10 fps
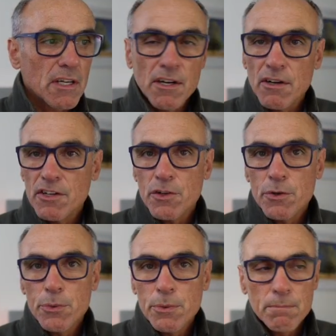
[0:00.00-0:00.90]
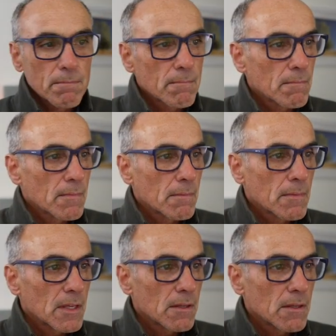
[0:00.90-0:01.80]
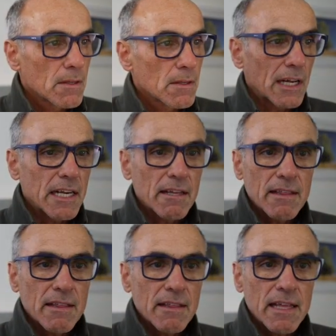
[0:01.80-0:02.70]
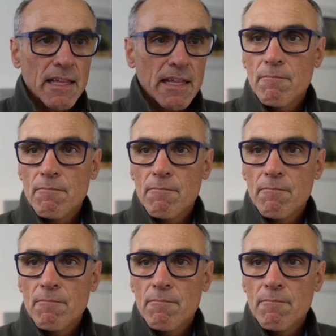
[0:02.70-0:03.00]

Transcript: And I do. So I click that.